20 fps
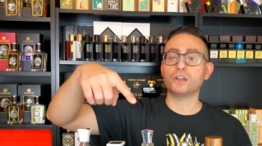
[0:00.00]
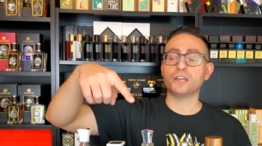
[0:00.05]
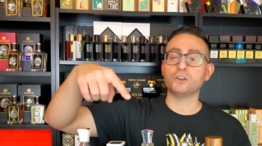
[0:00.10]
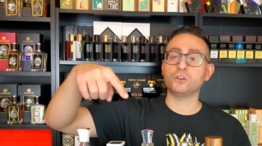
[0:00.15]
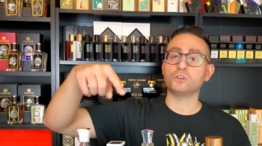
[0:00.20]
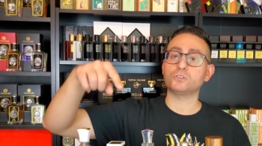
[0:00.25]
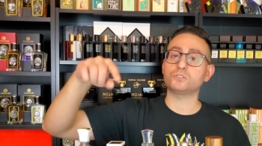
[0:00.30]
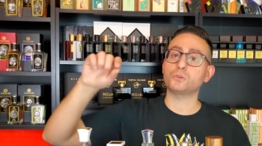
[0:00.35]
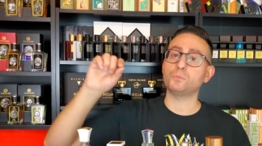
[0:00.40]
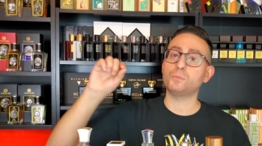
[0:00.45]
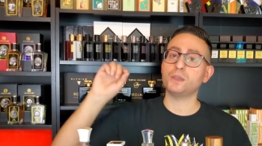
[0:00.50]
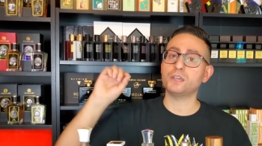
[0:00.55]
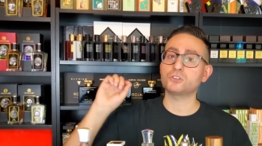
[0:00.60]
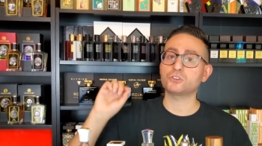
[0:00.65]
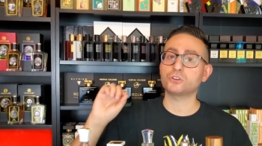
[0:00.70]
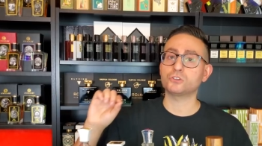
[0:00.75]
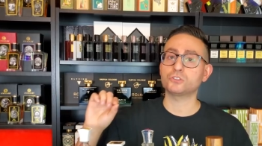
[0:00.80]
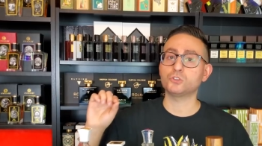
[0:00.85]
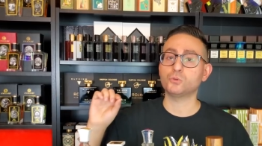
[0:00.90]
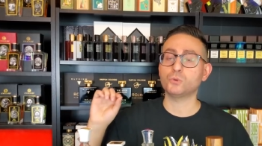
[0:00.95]
and also make
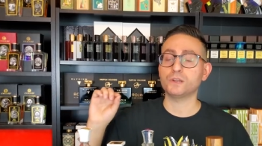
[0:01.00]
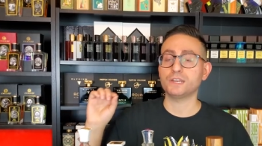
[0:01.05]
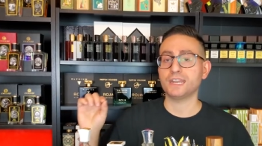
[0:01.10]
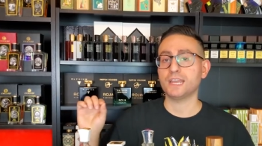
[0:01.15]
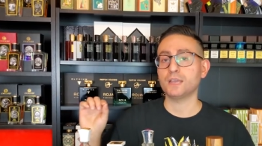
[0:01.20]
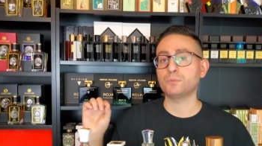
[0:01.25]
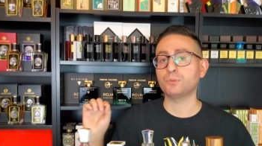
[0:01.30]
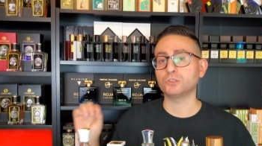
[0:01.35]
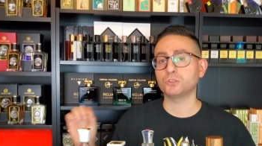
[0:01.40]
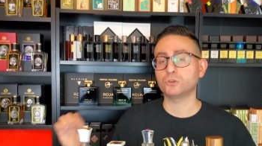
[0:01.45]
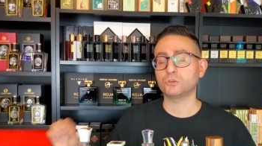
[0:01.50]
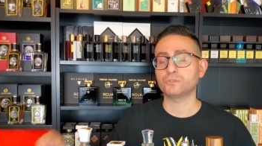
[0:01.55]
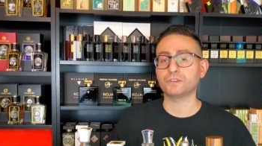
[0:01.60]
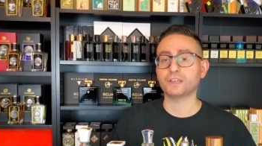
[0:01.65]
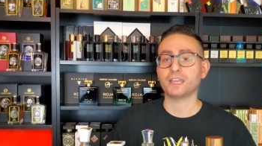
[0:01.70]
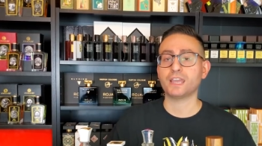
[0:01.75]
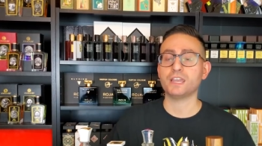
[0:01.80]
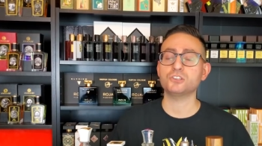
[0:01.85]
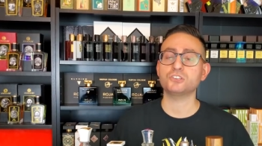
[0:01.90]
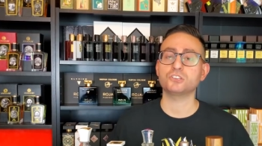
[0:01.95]
sure to enable
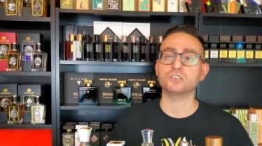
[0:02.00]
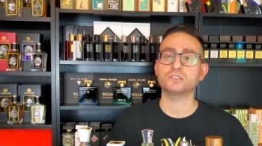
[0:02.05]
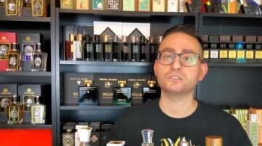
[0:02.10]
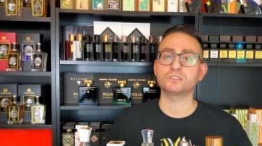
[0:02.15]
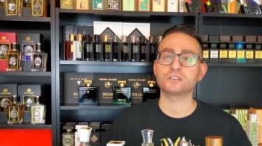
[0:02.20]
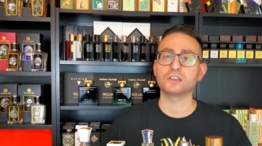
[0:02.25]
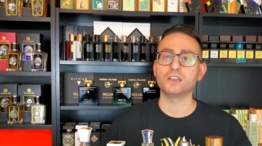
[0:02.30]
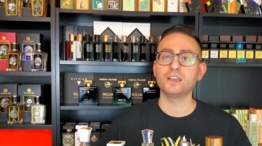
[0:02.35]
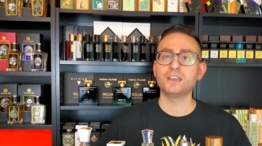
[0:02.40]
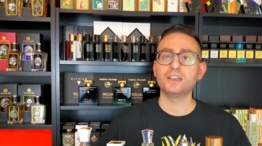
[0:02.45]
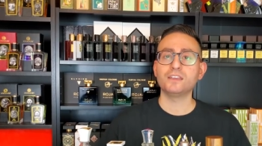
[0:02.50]
notifications.